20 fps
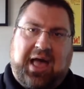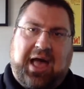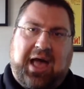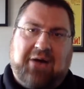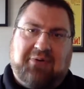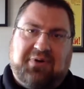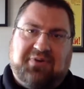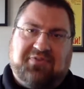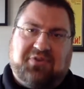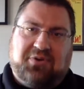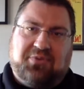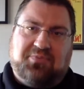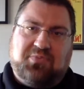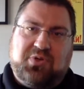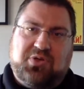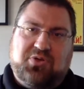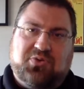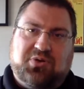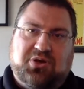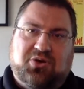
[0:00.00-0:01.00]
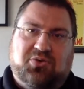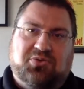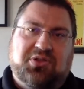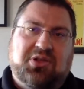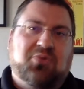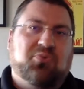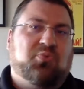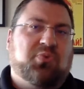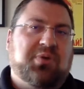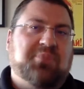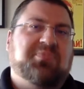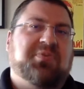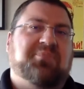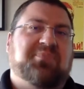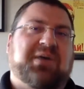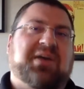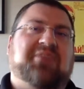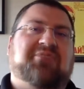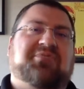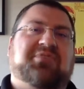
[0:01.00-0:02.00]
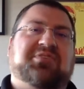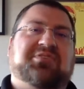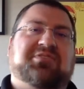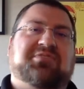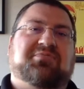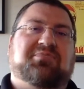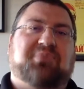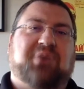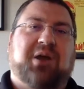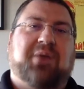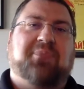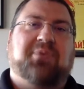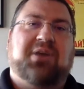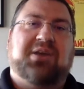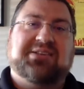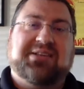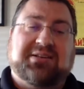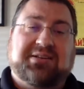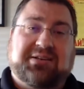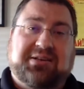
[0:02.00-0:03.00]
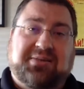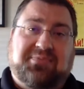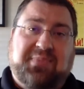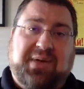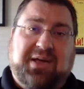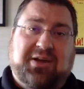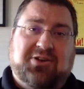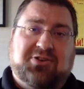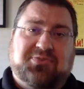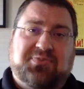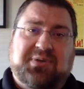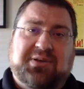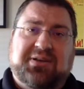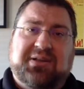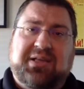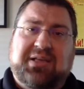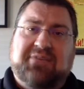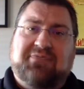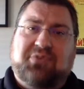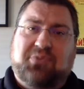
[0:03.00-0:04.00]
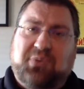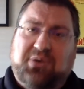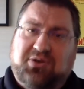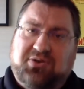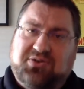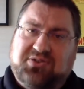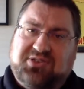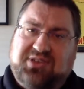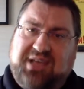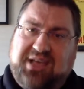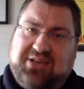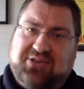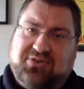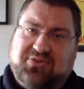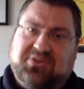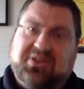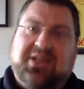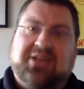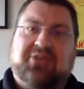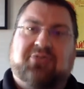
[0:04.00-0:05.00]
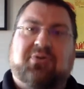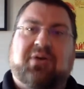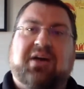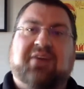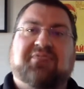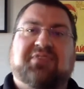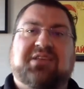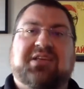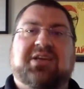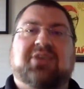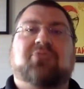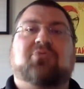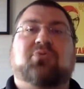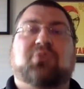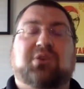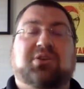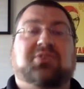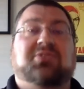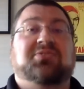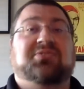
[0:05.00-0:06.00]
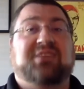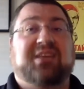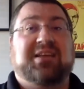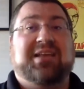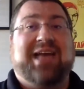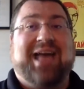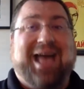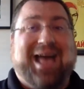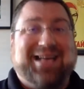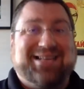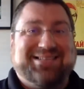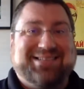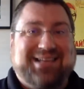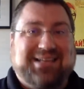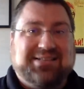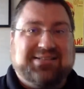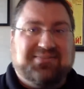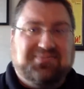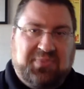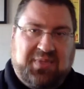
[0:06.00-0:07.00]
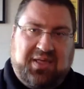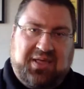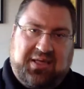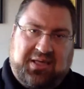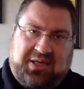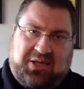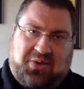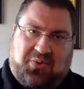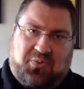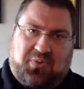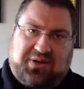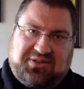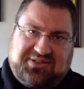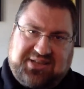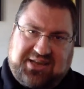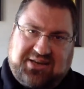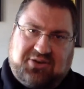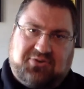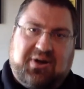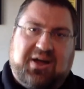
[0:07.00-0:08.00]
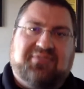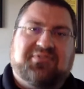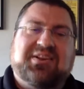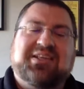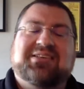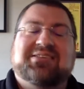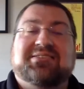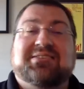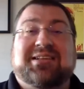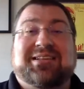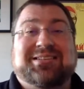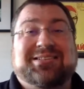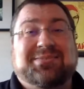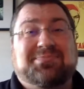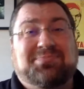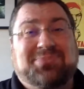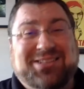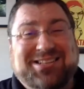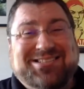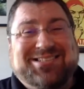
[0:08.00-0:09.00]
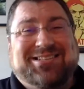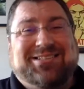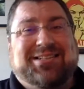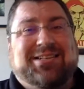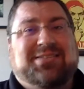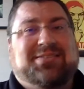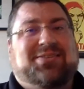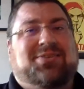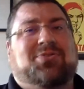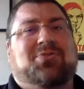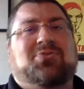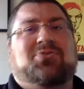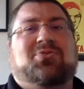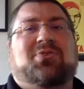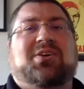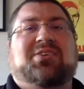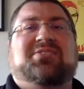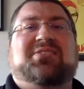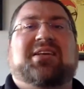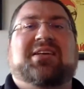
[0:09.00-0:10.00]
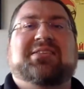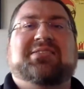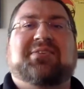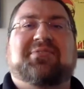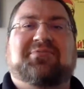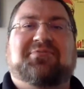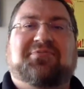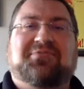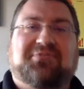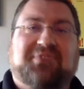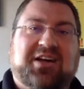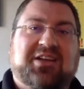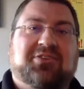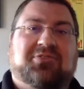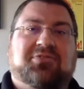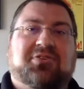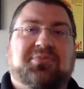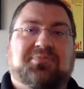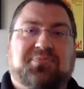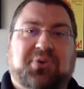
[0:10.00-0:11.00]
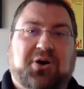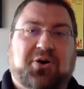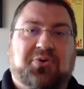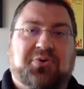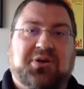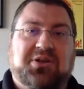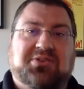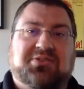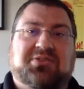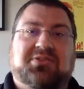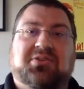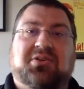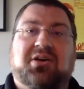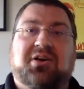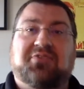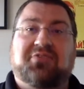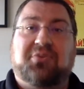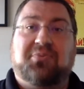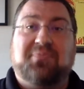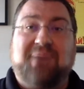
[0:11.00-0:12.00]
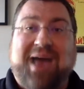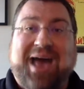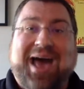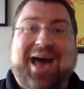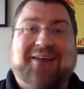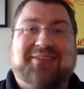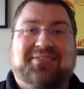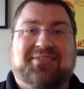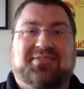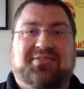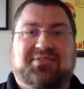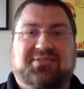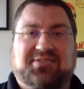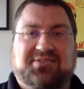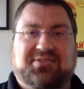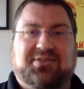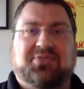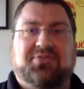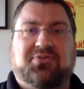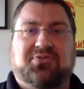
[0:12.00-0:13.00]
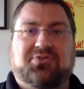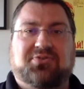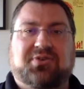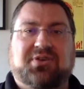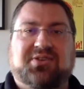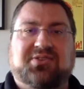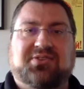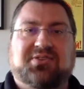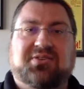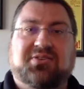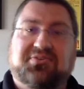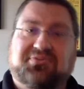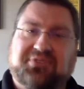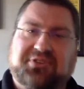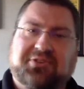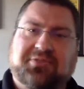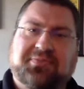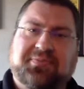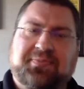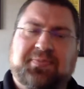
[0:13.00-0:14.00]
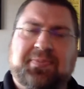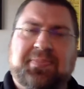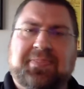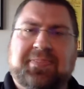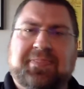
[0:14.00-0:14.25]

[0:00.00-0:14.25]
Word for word: However, you can only reap the benefits of proper identity management if you understand your data gravity and critical data assets. While data gravity isn't explicitly Zero Trust, it's a vital component of your path to Zero Trust. Phil?